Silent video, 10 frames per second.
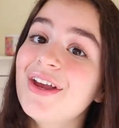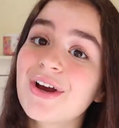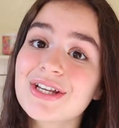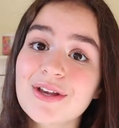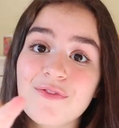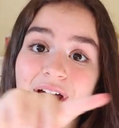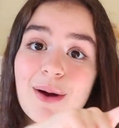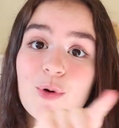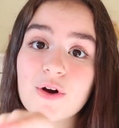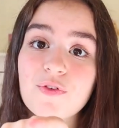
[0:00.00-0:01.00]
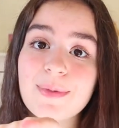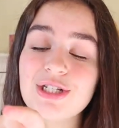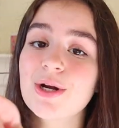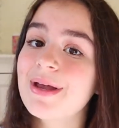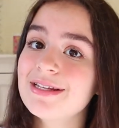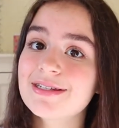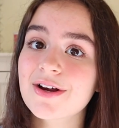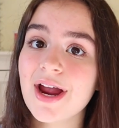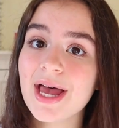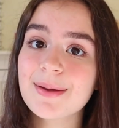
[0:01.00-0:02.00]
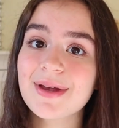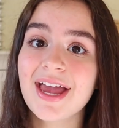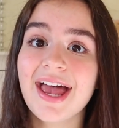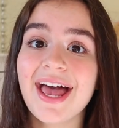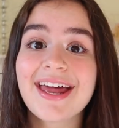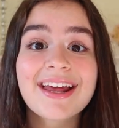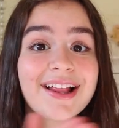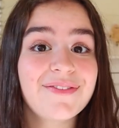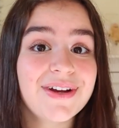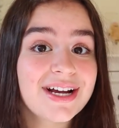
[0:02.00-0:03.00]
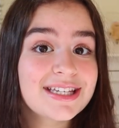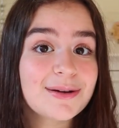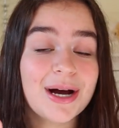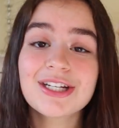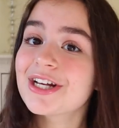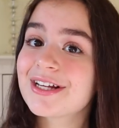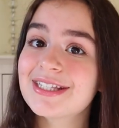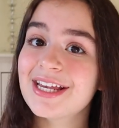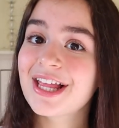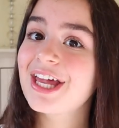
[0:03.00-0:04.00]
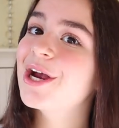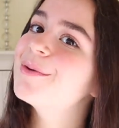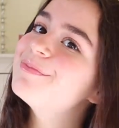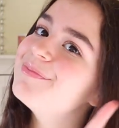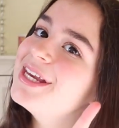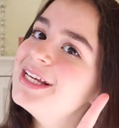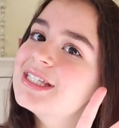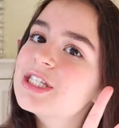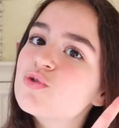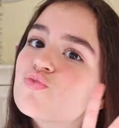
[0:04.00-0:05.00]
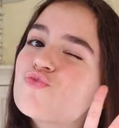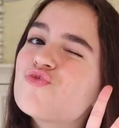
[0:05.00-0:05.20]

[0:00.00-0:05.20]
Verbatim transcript: You guys can find out more information on my Instagram, and I love you guys so much. I'll see you later. Peace.